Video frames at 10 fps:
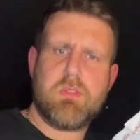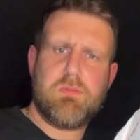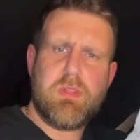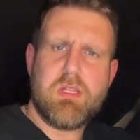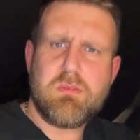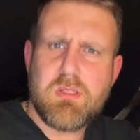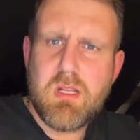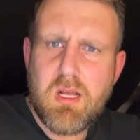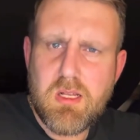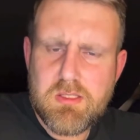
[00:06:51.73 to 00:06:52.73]
think this was the
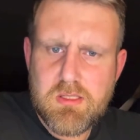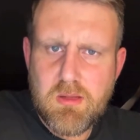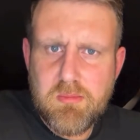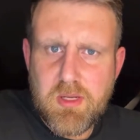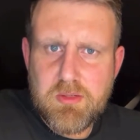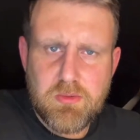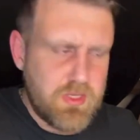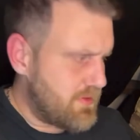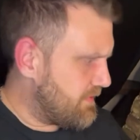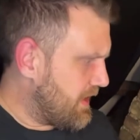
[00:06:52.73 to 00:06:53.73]
last bundle then
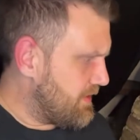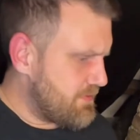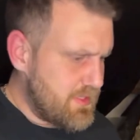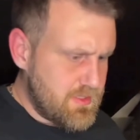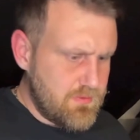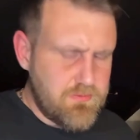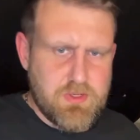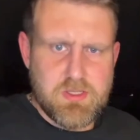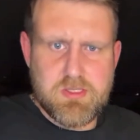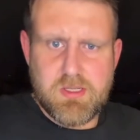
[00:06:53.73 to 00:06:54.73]
of like the wrestling
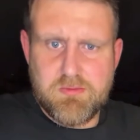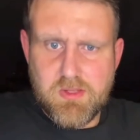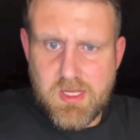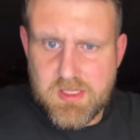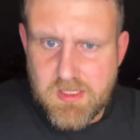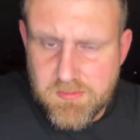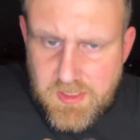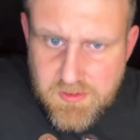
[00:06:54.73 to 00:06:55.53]
figure stuff that I had come in.